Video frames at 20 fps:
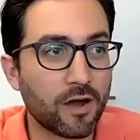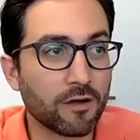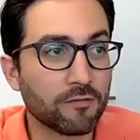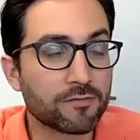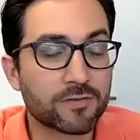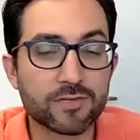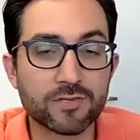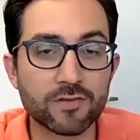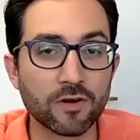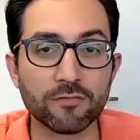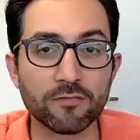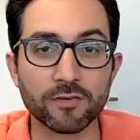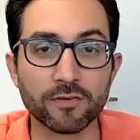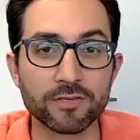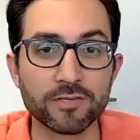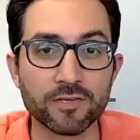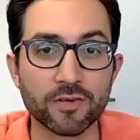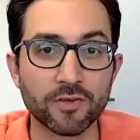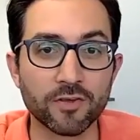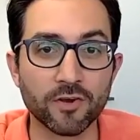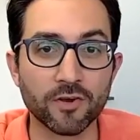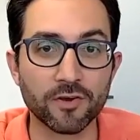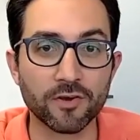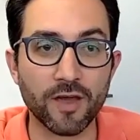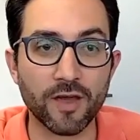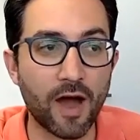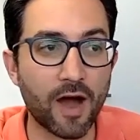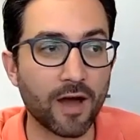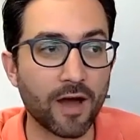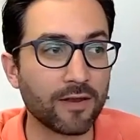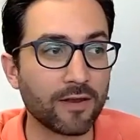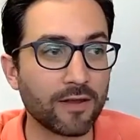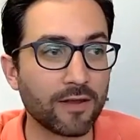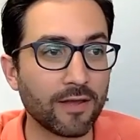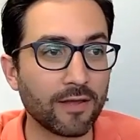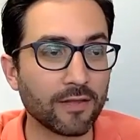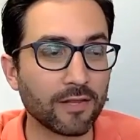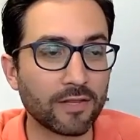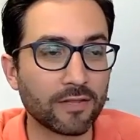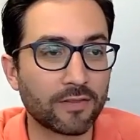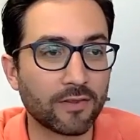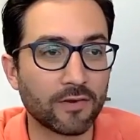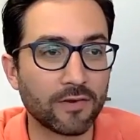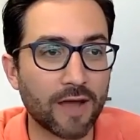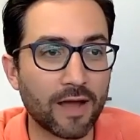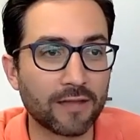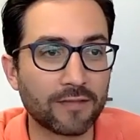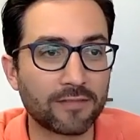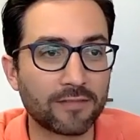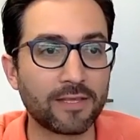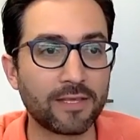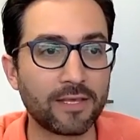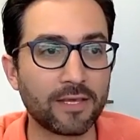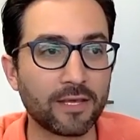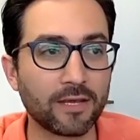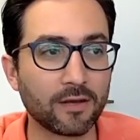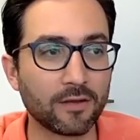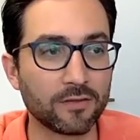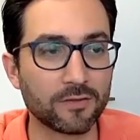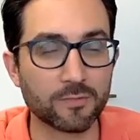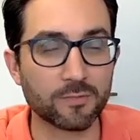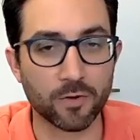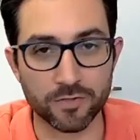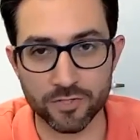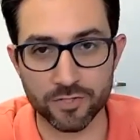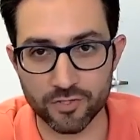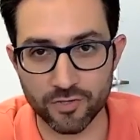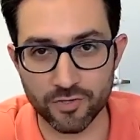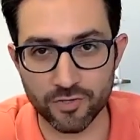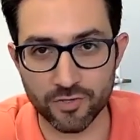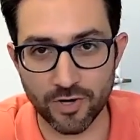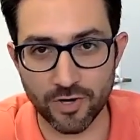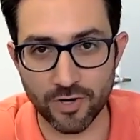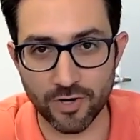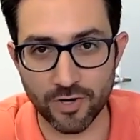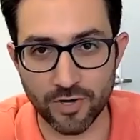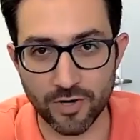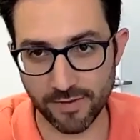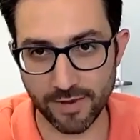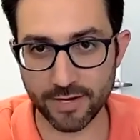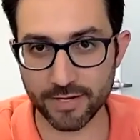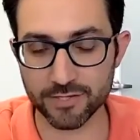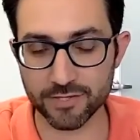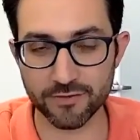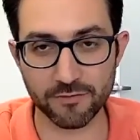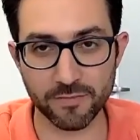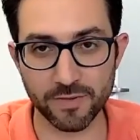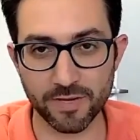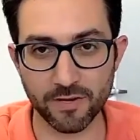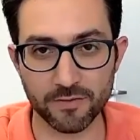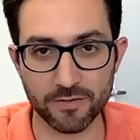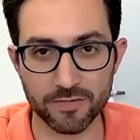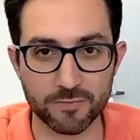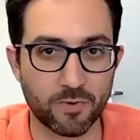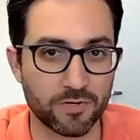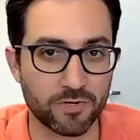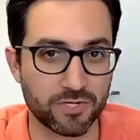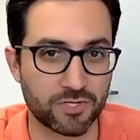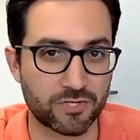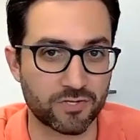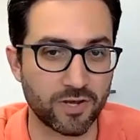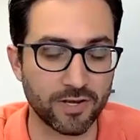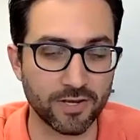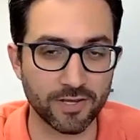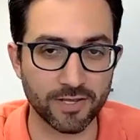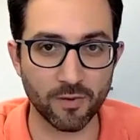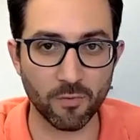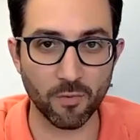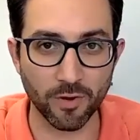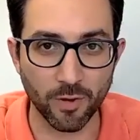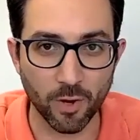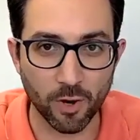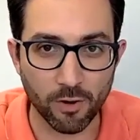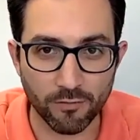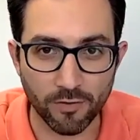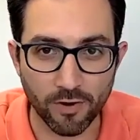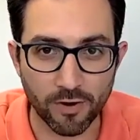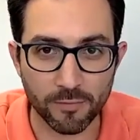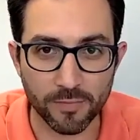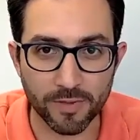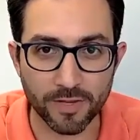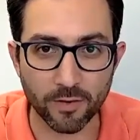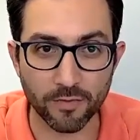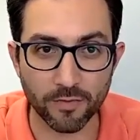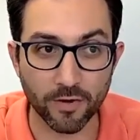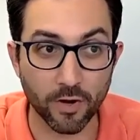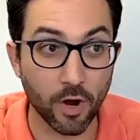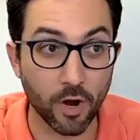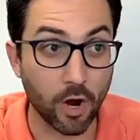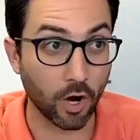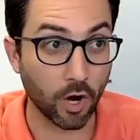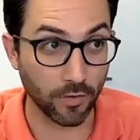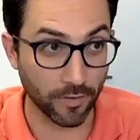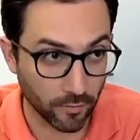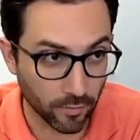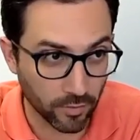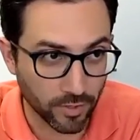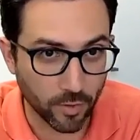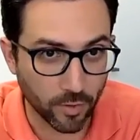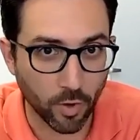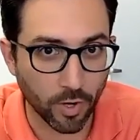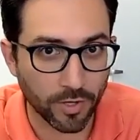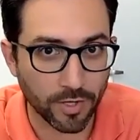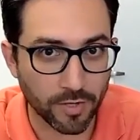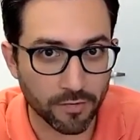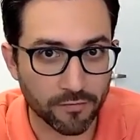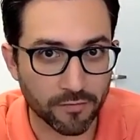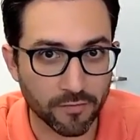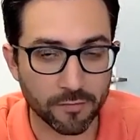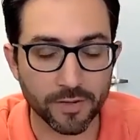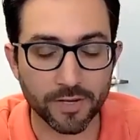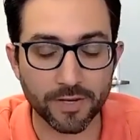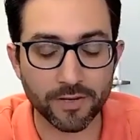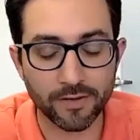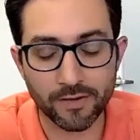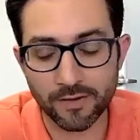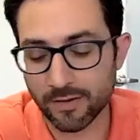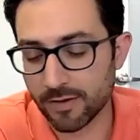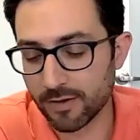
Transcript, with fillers: of service so you're not they're not thinking oh, this person's trying to take advantage of me or this person's right. trying to get one over on me or they're are they really working for me